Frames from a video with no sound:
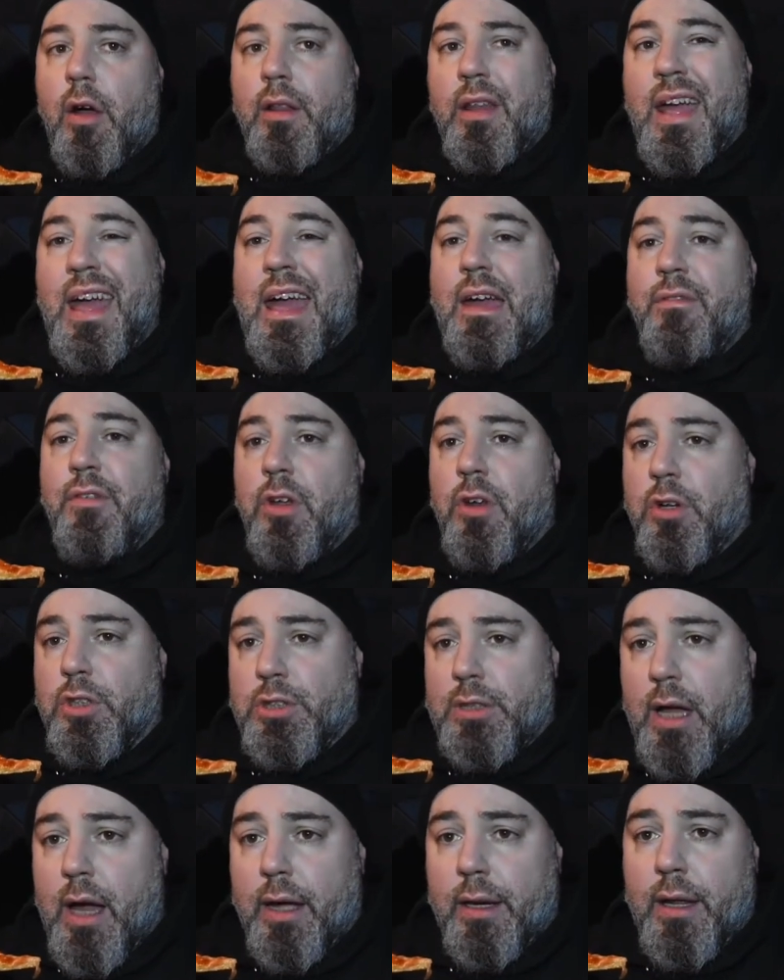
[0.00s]
on the heavier
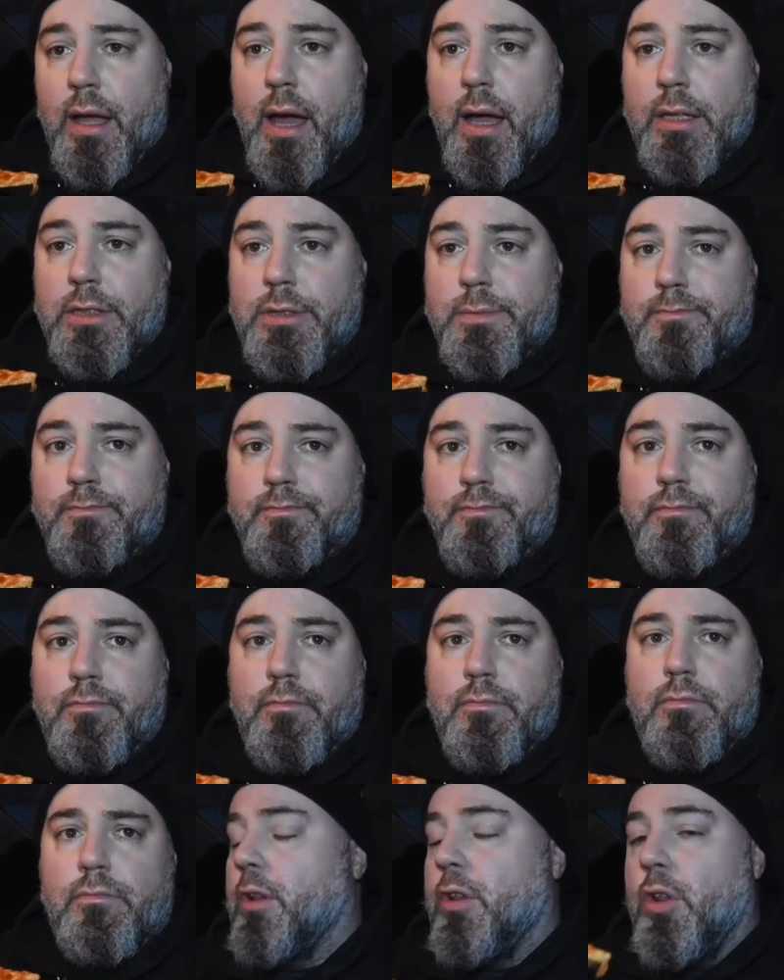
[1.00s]
side, guys.
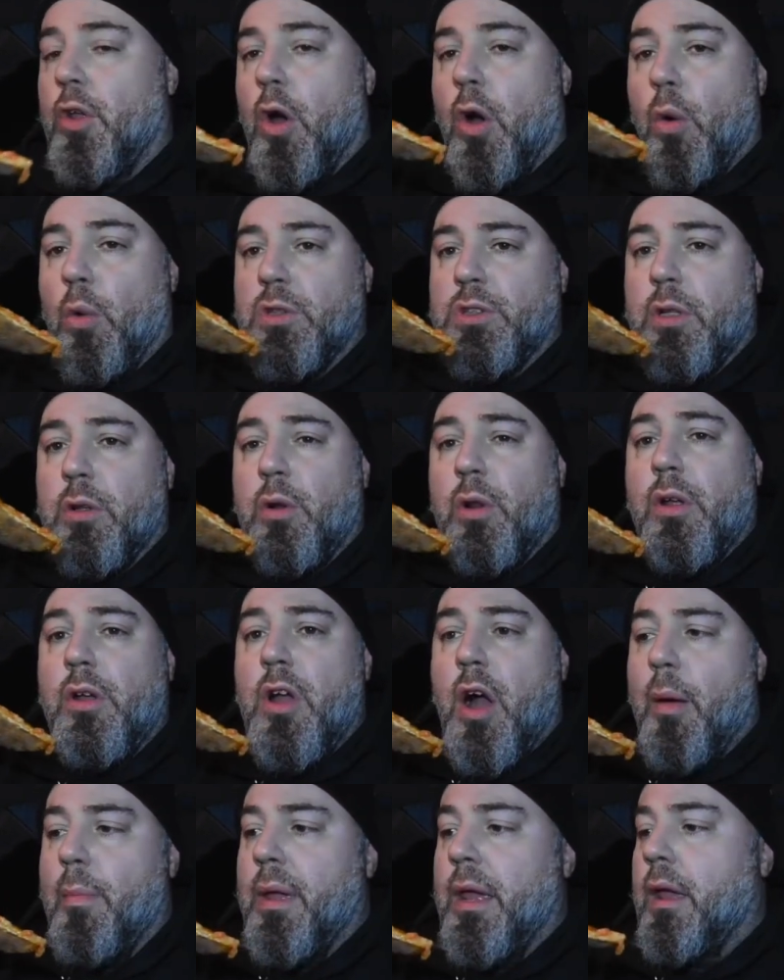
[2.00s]
The dough was a little
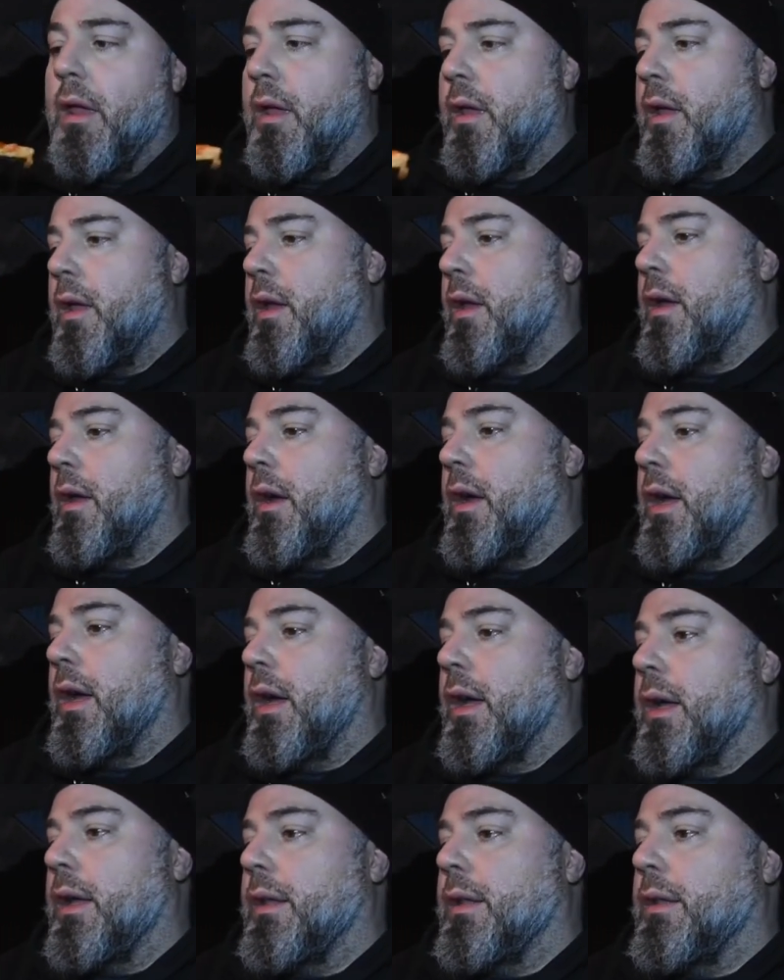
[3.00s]
gummy.
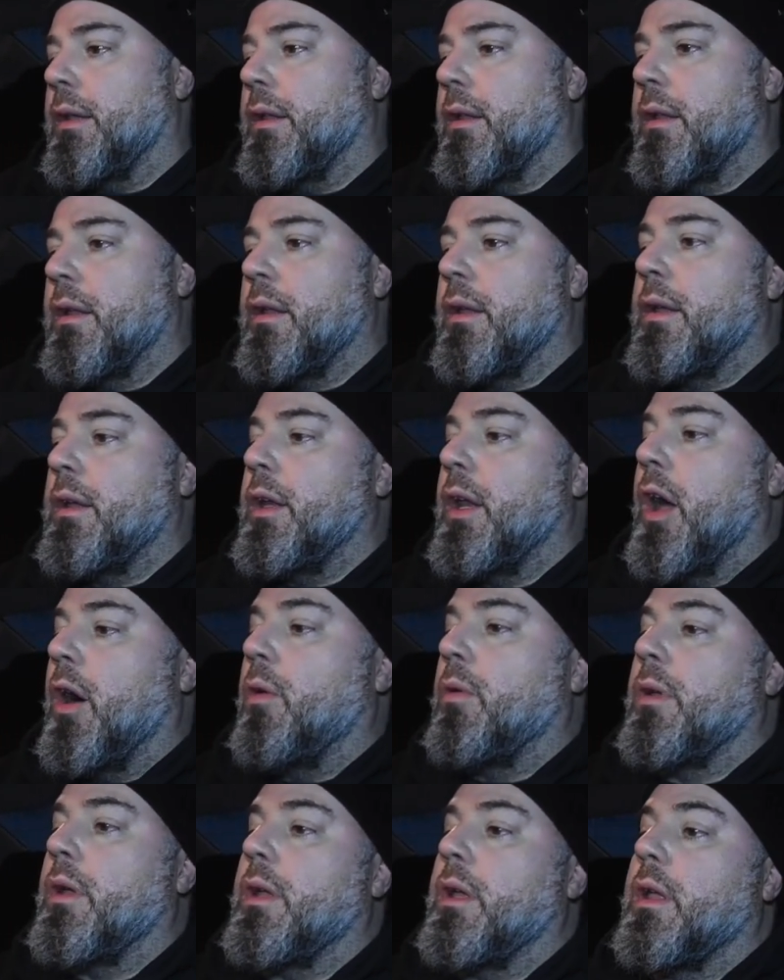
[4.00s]
You
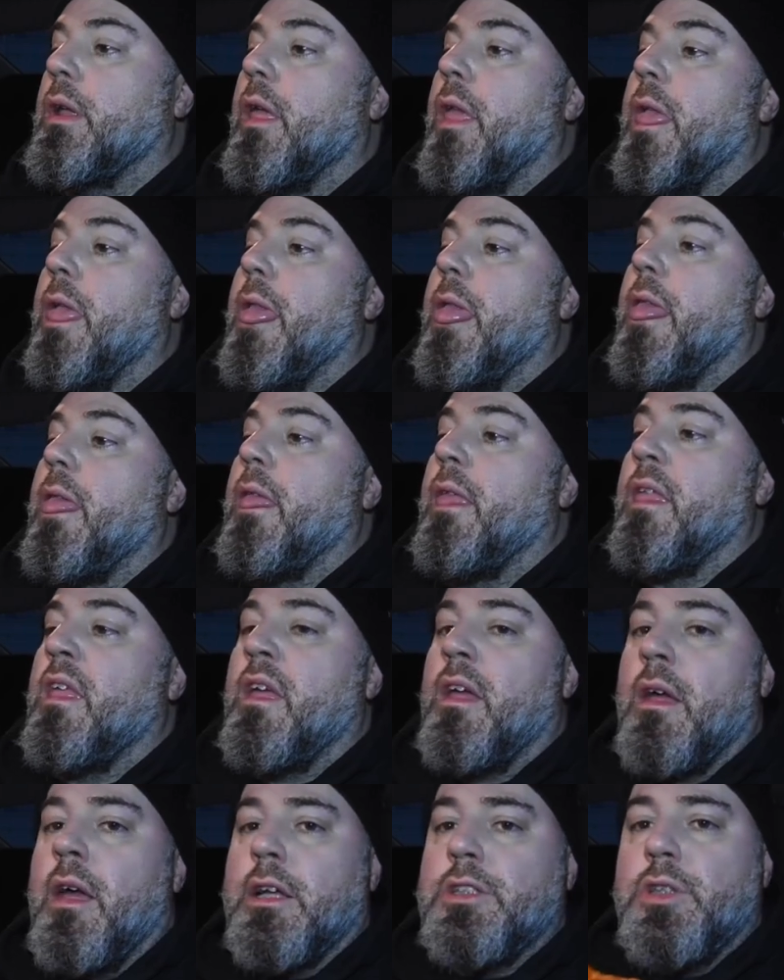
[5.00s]
know,
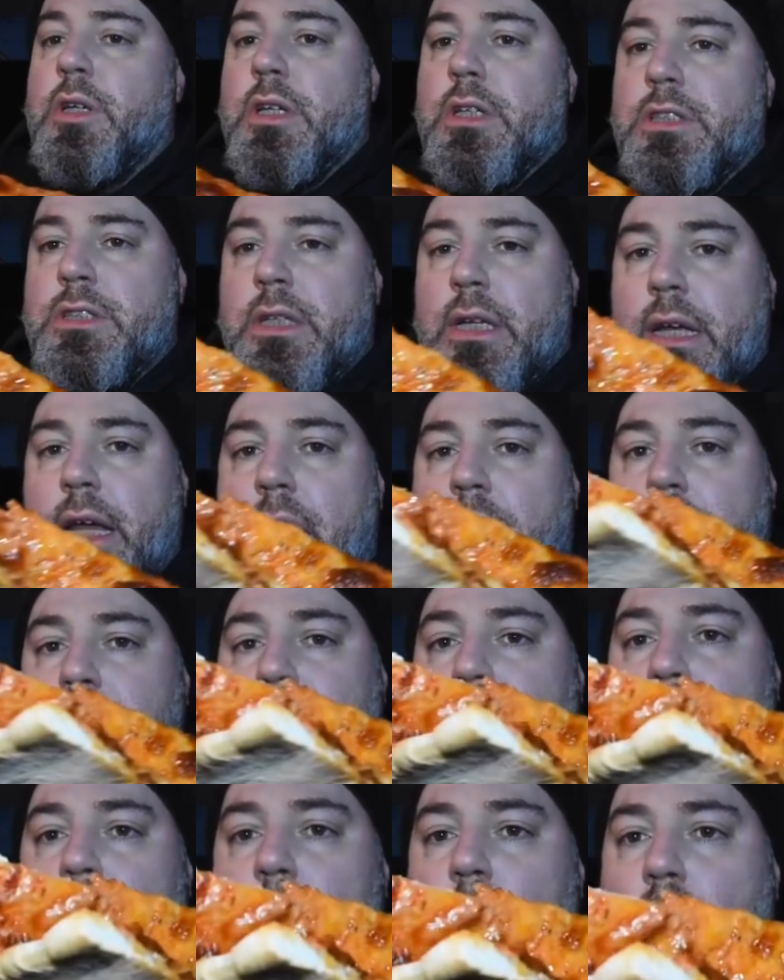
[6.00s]
as you can see, guys,
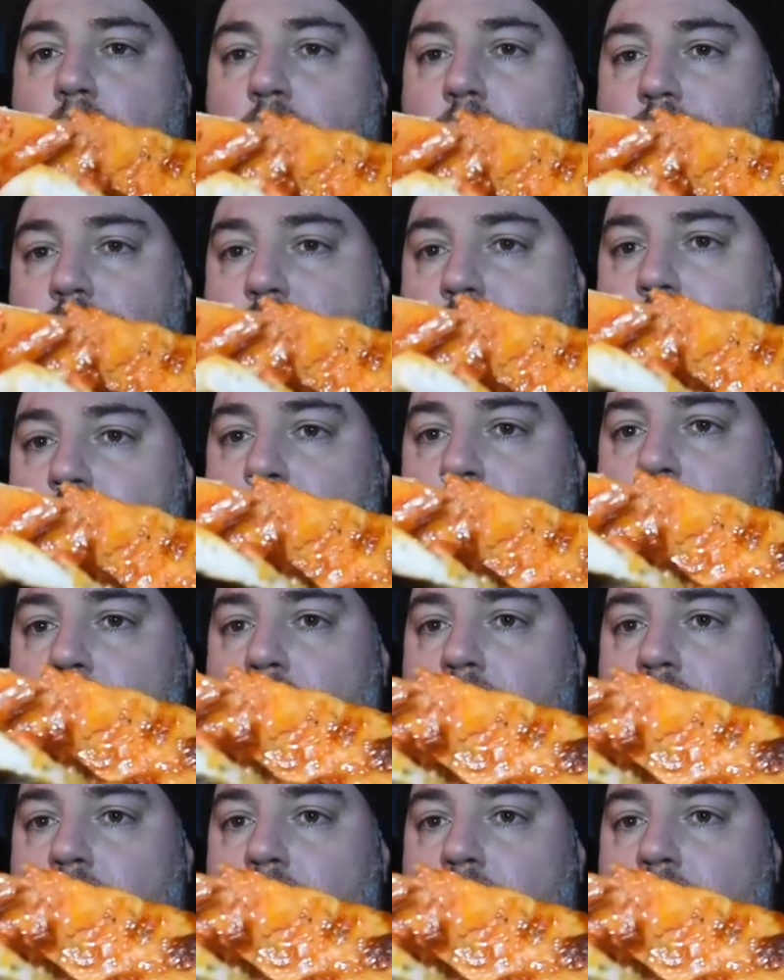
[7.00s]
the aeration